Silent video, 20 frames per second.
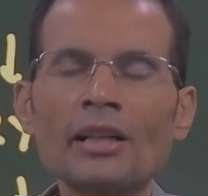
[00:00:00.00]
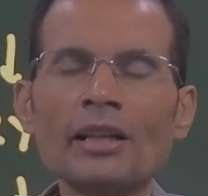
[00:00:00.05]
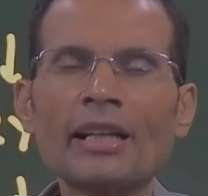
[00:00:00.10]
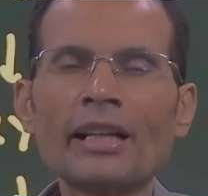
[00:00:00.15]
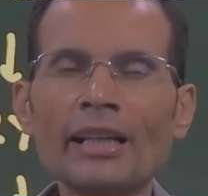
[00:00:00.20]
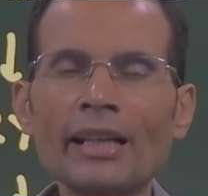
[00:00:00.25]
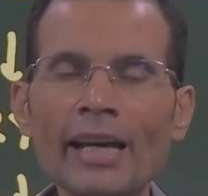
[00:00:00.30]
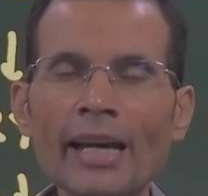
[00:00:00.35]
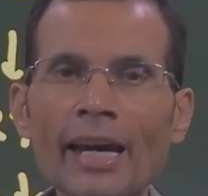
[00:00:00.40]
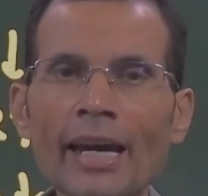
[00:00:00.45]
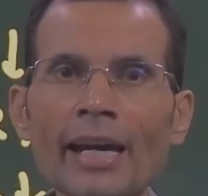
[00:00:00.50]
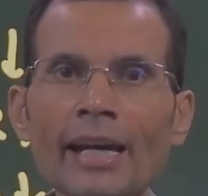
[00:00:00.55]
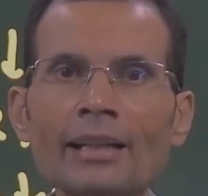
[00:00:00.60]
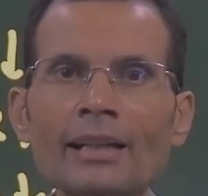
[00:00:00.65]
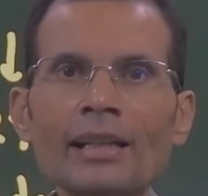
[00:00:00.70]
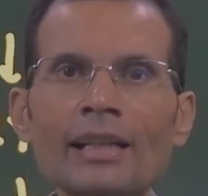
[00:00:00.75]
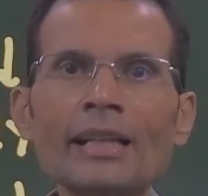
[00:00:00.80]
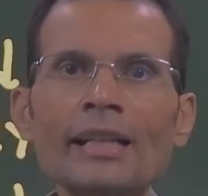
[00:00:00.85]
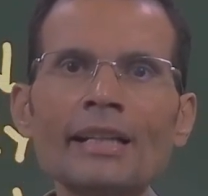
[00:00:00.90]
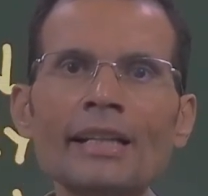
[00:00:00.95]
a
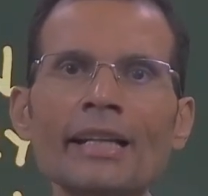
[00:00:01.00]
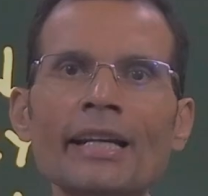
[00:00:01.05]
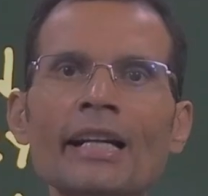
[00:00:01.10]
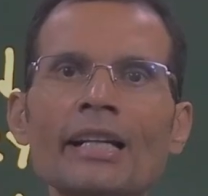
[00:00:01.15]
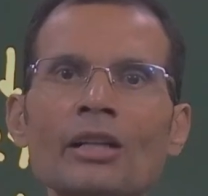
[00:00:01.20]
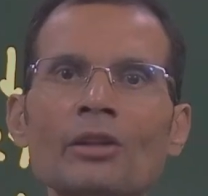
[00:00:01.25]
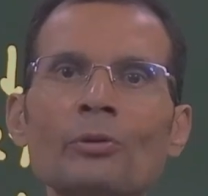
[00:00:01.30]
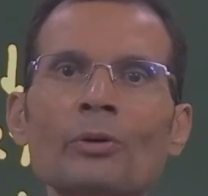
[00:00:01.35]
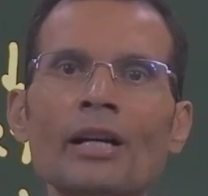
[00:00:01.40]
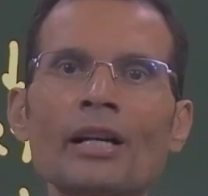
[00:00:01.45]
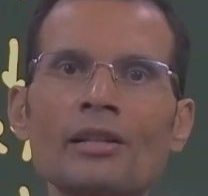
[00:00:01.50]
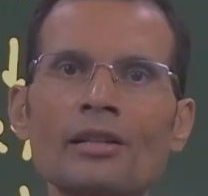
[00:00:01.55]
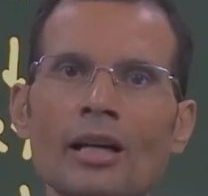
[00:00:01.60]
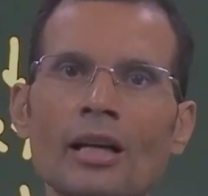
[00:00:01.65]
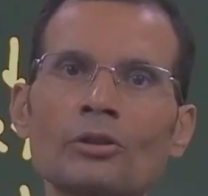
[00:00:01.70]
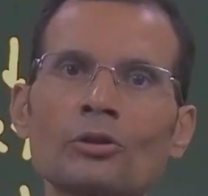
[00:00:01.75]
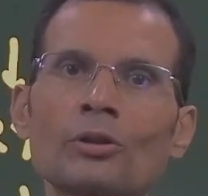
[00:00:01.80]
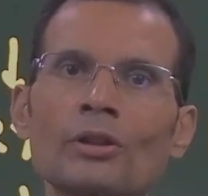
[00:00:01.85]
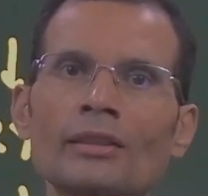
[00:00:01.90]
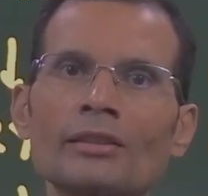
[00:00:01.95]
greatly negative
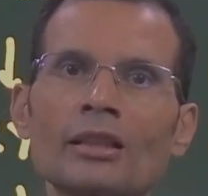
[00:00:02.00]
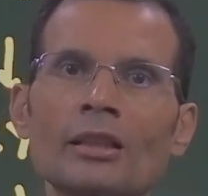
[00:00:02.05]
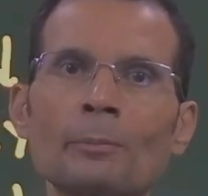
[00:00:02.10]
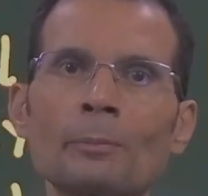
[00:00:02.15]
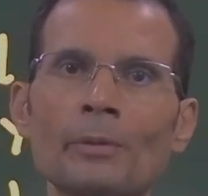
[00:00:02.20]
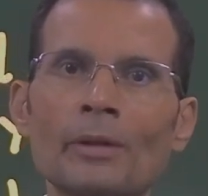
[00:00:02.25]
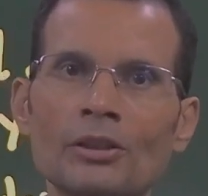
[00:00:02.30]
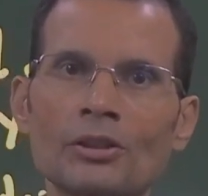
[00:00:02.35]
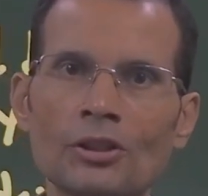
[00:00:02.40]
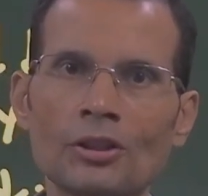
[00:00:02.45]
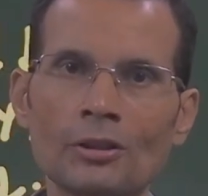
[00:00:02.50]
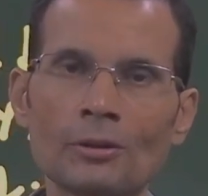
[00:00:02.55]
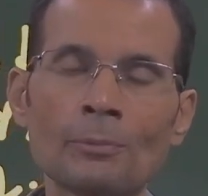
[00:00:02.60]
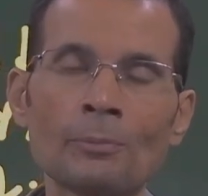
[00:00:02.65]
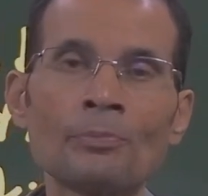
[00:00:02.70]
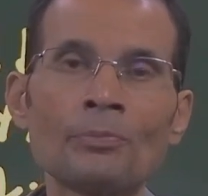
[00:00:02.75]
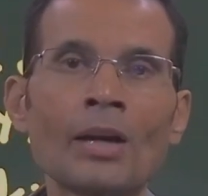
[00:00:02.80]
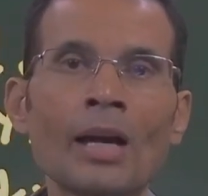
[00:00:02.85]
intrathoracic pressure.